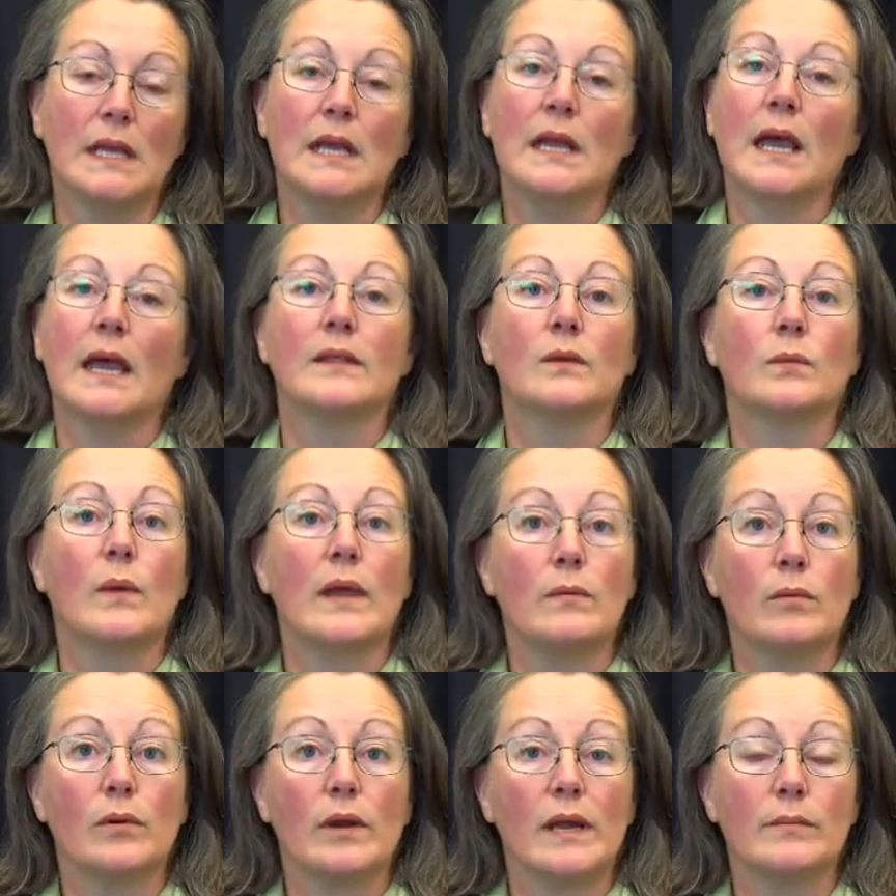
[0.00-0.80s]
And the way
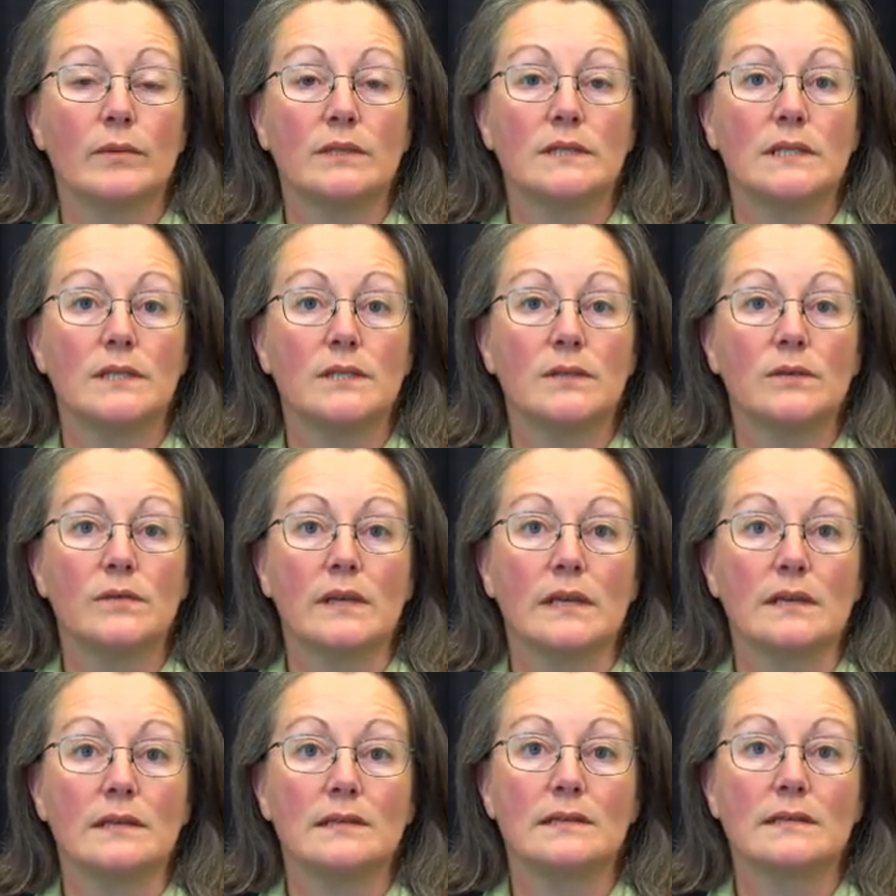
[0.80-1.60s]
we're able to do
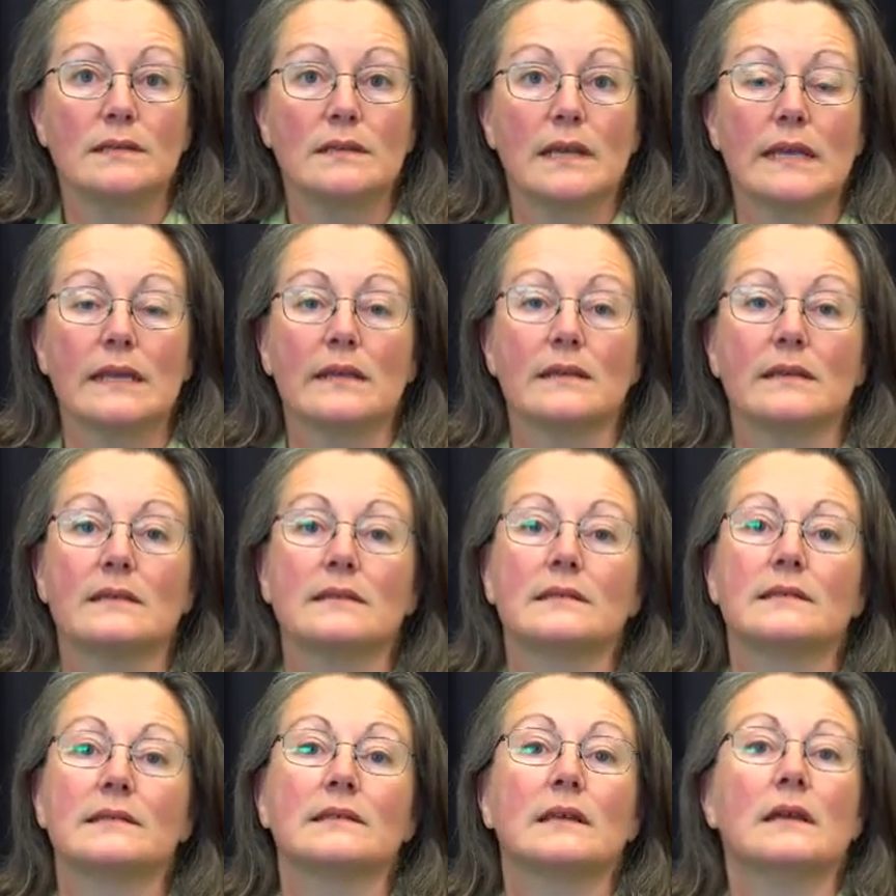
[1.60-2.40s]
this
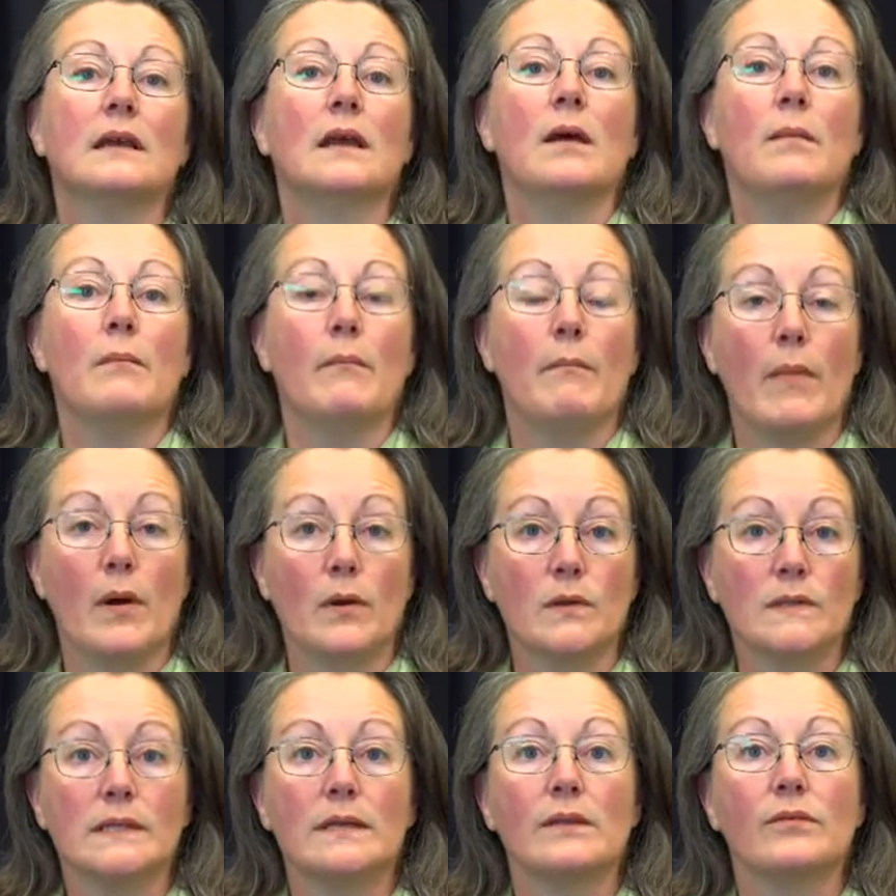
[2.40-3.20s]
is
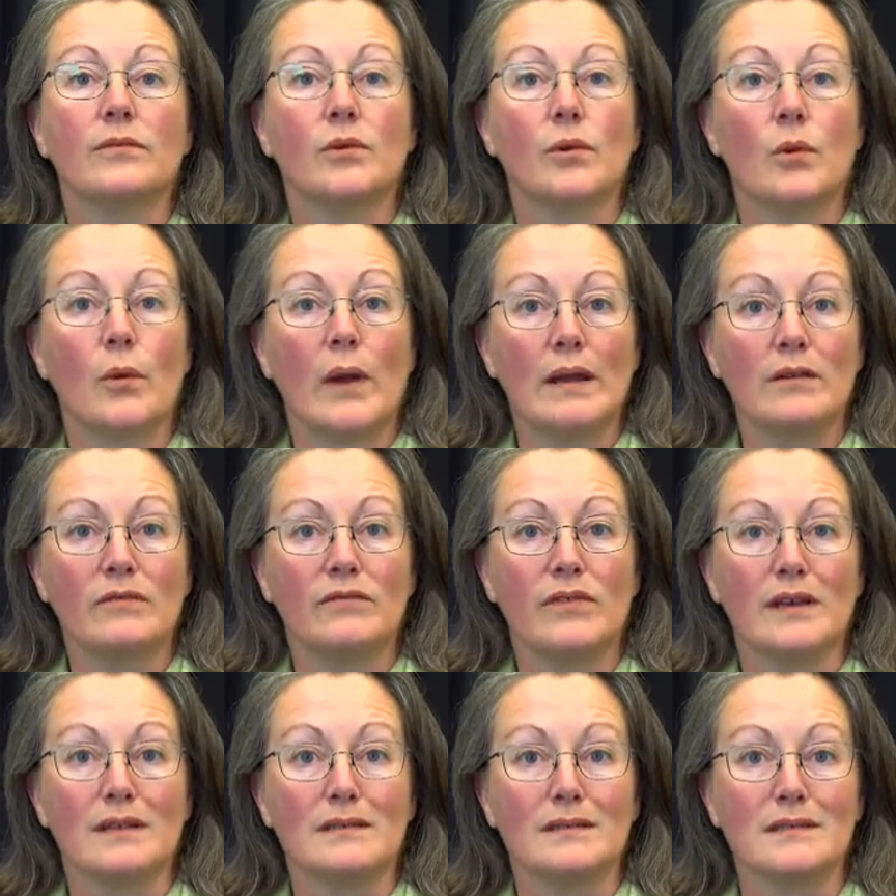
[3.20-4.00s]
mostly through grant
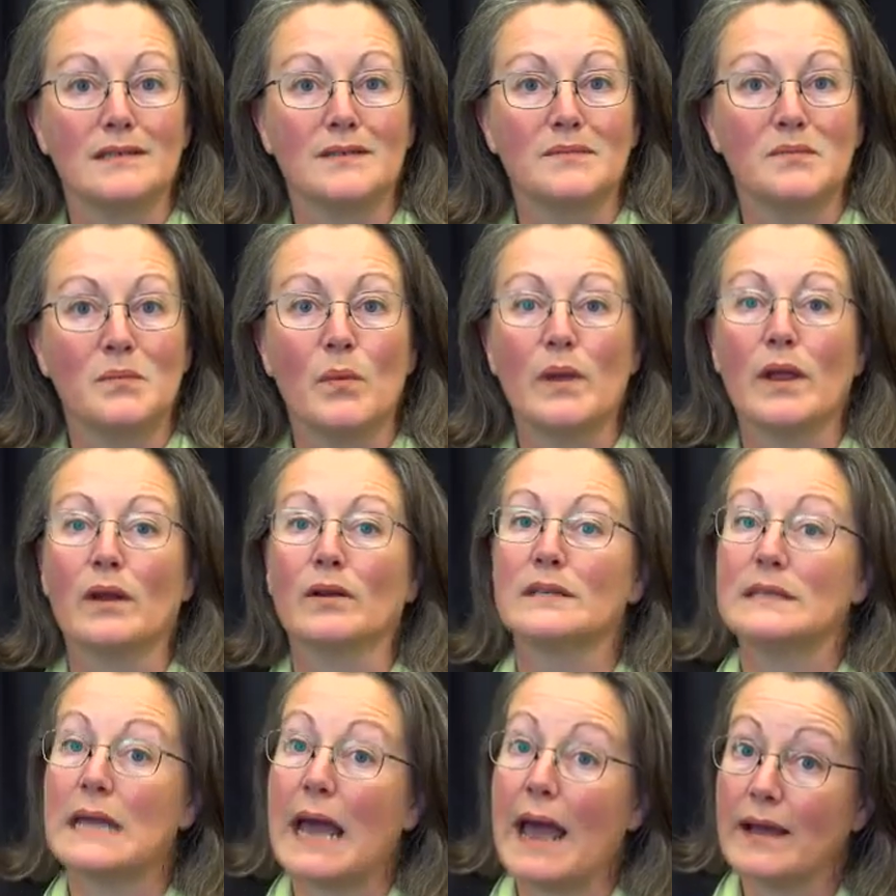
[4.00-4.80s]
funds. We are
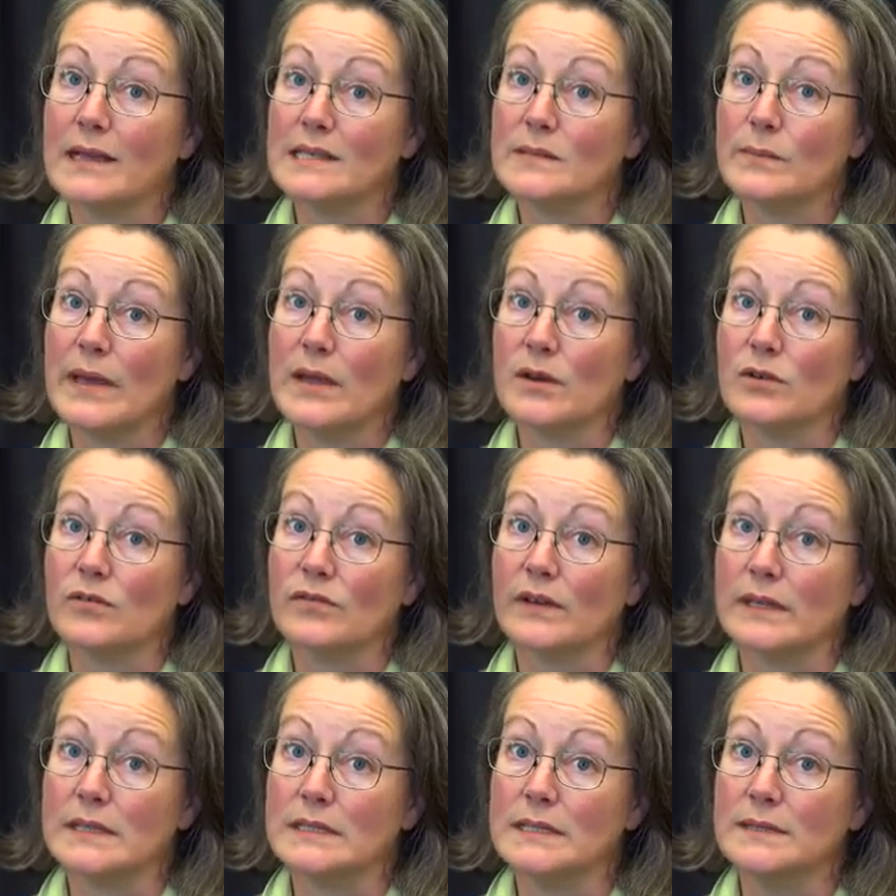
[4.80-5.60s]
taxpayer
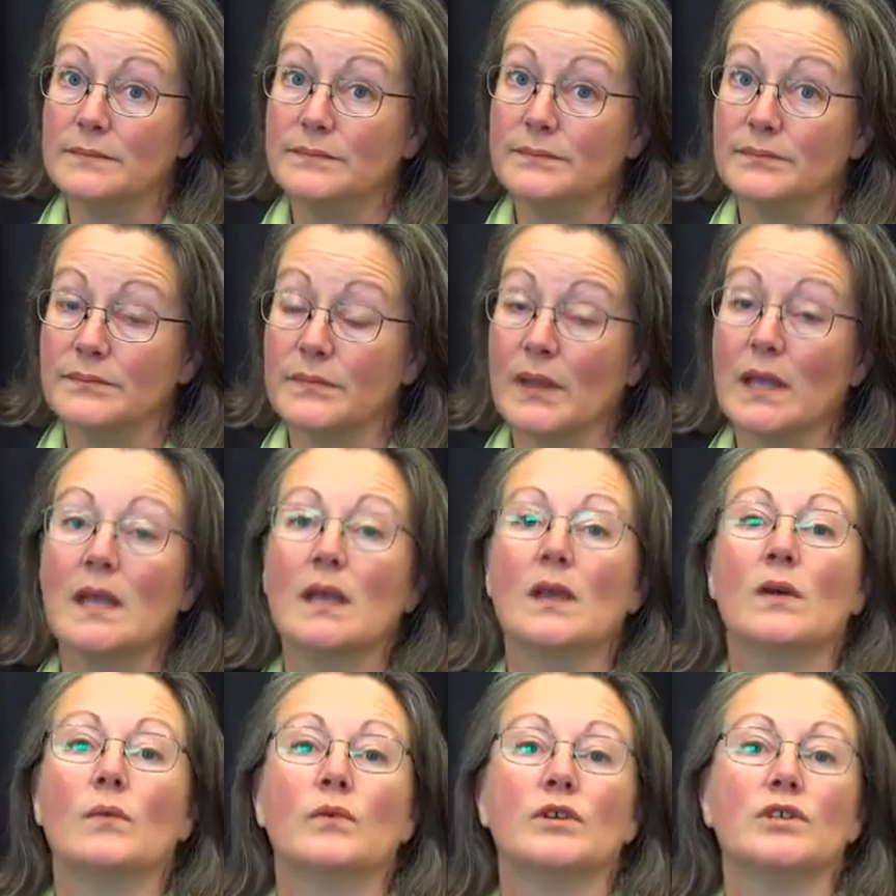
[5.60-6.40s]
funded,
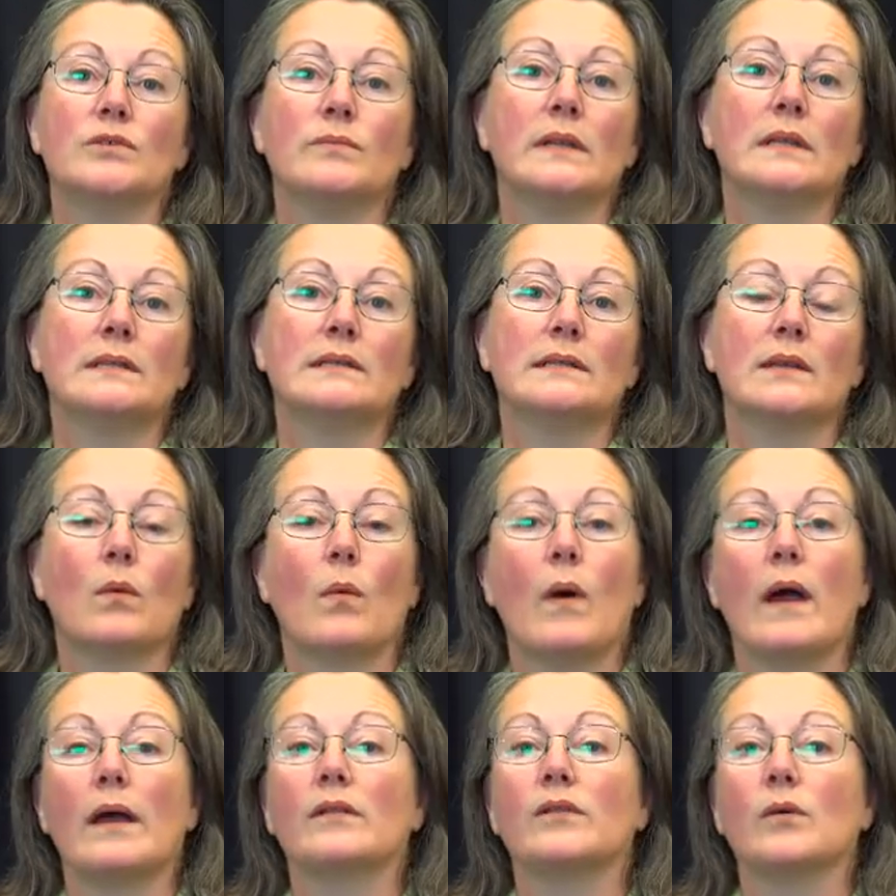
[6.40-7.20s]
which means that
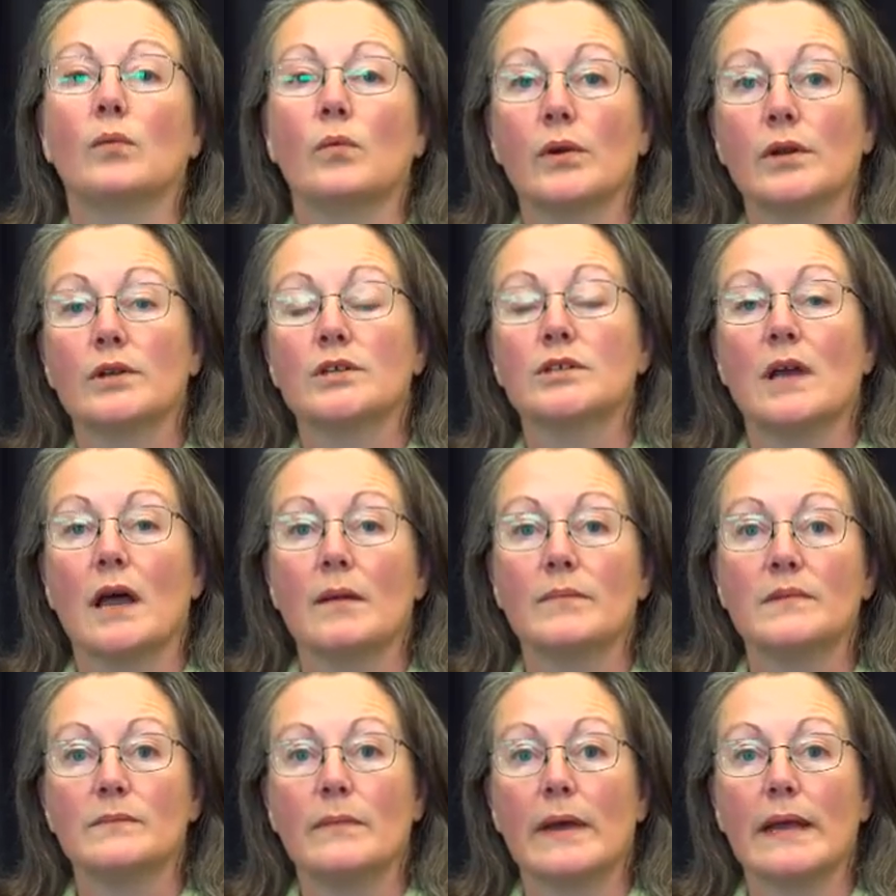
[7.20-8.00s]
while the
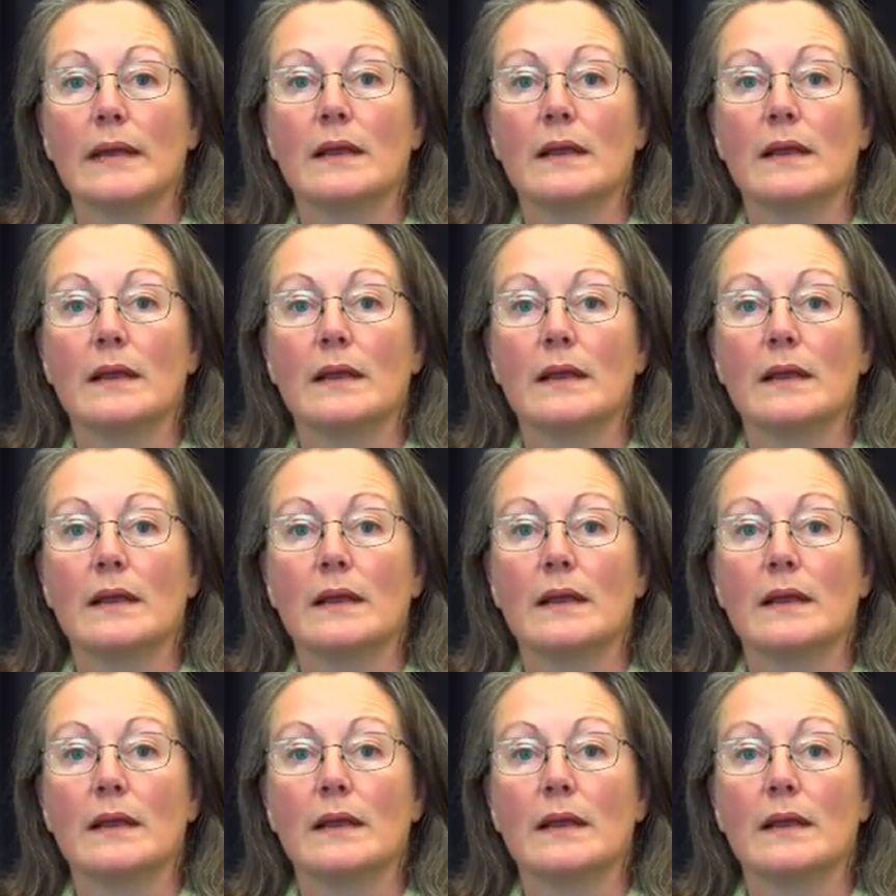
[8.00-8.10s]
workshops might